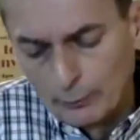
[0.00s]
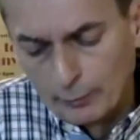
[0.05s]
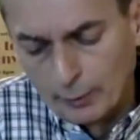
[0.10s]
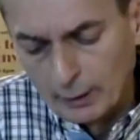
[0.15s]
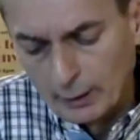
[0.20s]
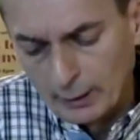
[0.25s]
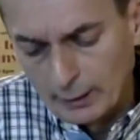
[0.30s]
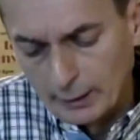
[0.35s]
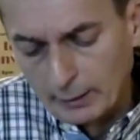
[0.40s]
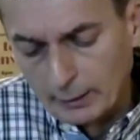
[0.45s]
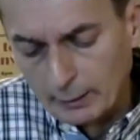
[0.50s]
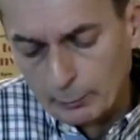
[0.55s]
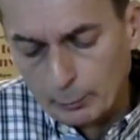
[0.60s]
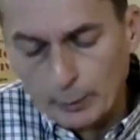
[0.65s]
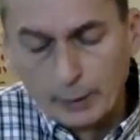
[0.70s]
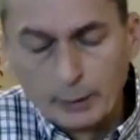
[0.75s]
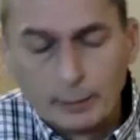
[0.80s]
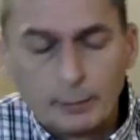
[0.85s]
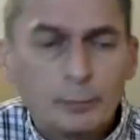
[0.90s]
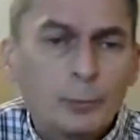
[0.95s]
very lucky that
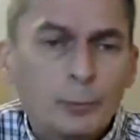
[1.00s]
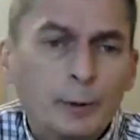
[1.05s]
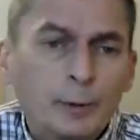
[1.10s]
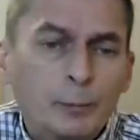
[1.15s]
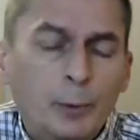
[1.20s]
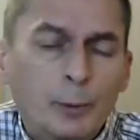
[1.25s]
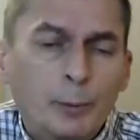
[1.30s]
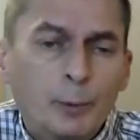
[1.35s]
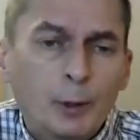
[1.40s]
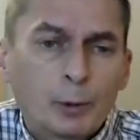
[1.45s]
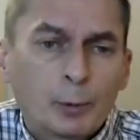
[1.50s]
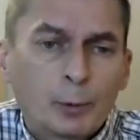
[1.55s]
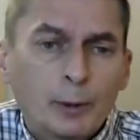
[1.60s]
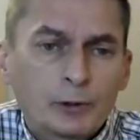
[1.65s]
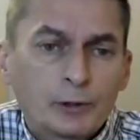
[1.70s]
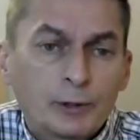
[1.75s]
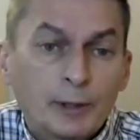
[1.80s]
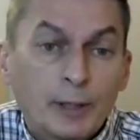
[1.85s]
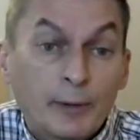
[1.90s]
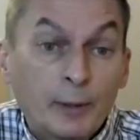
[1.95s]
we work
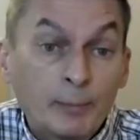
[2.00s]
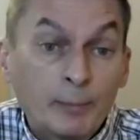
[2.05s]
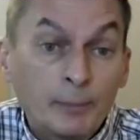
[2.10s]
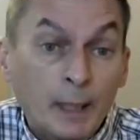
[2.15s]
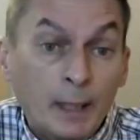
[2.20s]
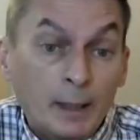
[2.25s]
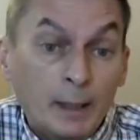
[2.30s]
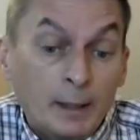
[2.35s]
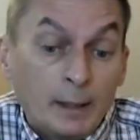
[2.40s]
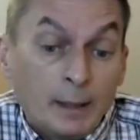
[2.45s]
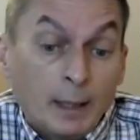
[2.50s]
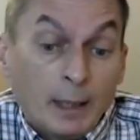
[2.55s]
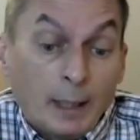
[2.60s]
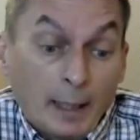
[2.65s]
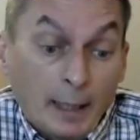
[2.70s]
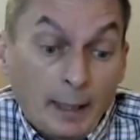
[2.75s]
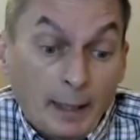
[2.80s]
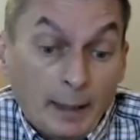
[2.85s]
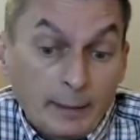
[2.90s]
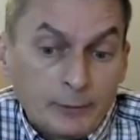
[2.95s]
well together,
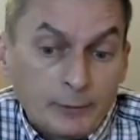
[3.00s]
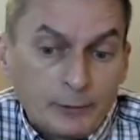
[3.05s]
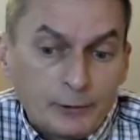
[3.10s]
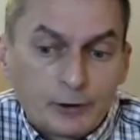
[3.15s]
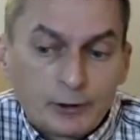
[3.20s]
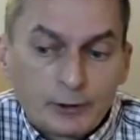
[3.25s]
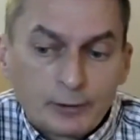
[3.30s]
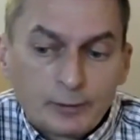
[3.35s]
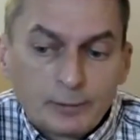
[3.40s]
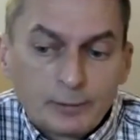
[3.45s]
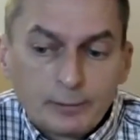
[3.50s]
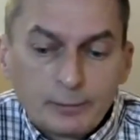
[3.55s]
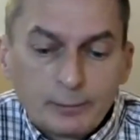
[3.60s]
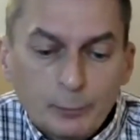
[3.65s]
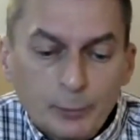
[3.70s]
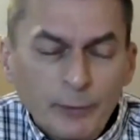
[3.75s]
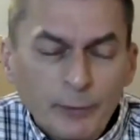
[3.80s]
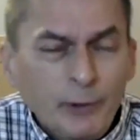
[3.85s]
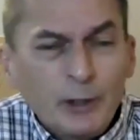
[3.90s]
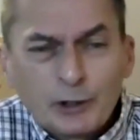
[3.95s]
and
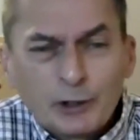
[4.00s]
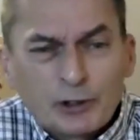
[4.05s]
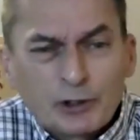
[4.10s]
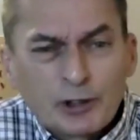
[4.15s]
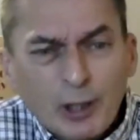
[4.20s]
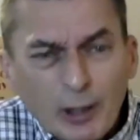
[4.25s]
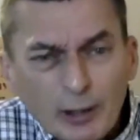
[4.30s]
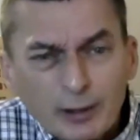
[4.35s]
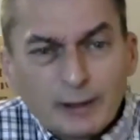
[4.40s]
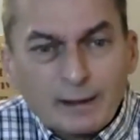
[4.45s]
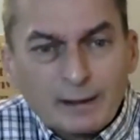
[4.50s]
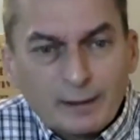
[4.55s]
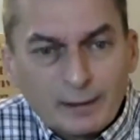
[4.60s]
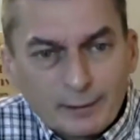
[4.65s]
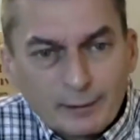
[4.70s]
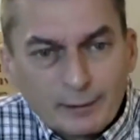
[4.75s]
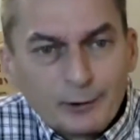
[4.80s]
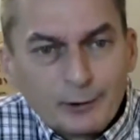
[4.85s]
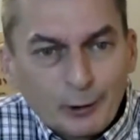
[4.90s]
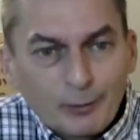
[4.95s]
we've only just
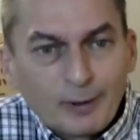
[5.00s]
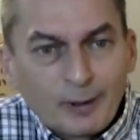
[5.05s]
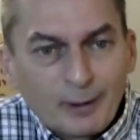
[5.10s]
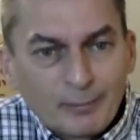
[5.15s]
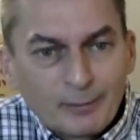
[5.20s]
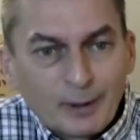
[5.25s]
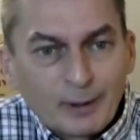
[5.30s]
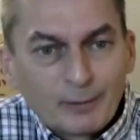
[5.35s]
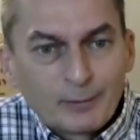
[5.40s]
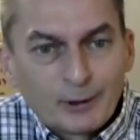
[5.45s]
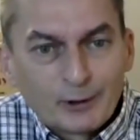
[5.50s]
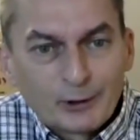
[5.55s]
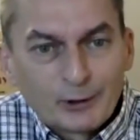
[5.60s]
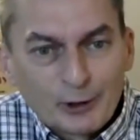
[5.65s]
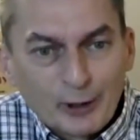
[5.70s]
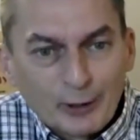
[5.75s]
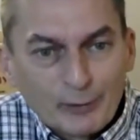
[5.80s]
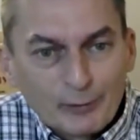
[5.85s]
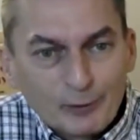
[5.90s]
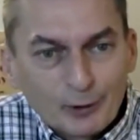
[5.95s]
started. I'm
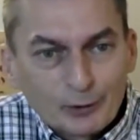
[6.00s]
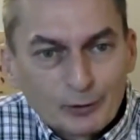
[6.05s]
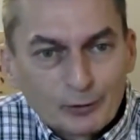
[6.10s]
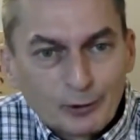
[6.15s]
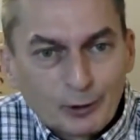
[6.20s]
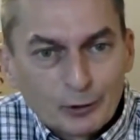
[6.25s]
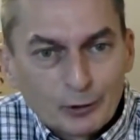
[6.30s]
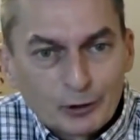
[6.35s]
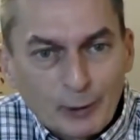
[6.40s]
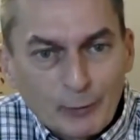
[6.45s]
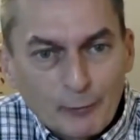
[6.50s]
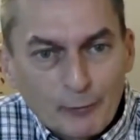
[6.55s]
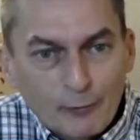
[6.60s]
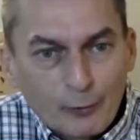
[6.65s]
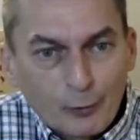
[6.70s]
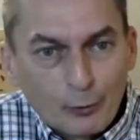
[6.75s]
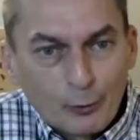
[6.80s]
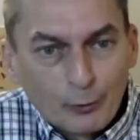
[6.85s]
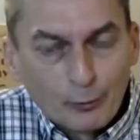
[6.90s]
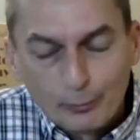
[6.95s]
as I said, not
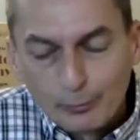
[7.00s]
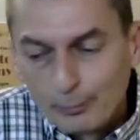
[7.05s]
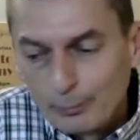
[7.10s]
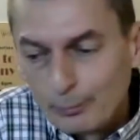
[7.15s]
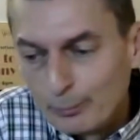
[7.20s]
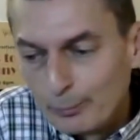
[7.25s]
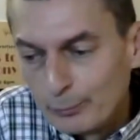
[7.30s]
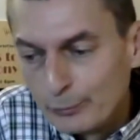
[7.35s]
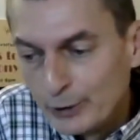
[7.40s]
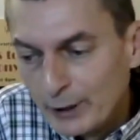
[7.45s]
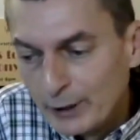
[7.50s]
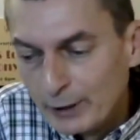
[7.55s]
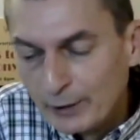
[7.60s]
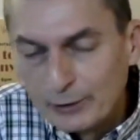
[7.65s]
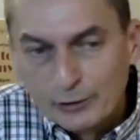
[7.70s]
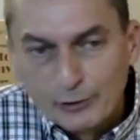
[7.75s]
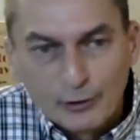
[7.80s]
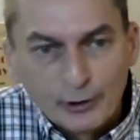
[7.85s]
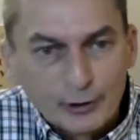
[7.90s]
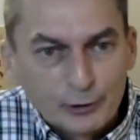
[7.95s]
start 4
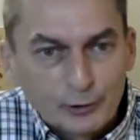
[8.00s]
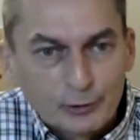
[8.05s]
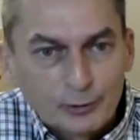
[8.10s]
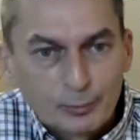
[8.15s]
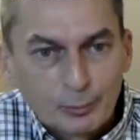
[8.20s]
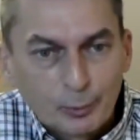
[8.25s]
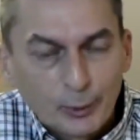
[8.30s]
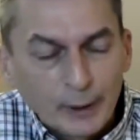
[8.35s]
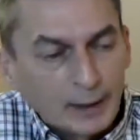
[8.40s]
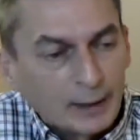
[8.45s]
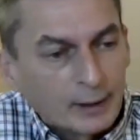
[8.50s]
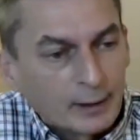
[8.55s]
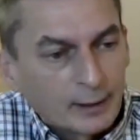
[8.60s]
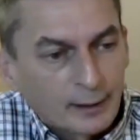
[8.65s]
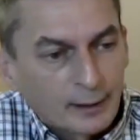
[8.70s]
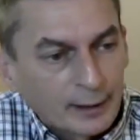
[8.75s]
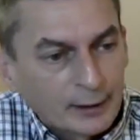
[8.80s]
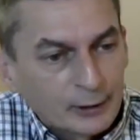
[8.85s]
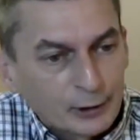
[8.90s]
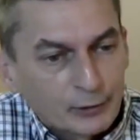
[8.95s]
years this
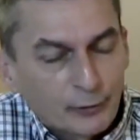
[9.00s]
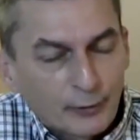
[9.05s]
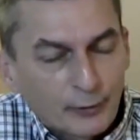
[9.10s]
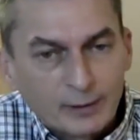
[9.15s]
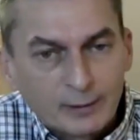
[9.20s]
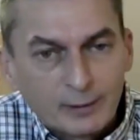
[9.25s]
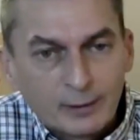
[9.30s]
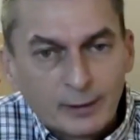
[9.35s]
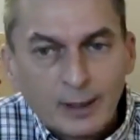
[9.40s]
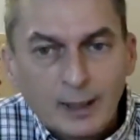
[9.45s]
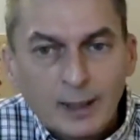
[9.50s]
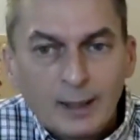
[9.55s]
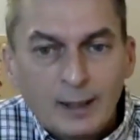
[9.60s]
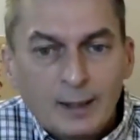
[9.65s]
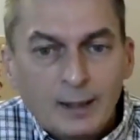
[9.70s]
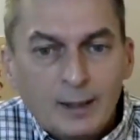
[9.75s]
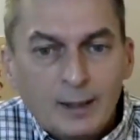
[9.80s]
week, and I just feel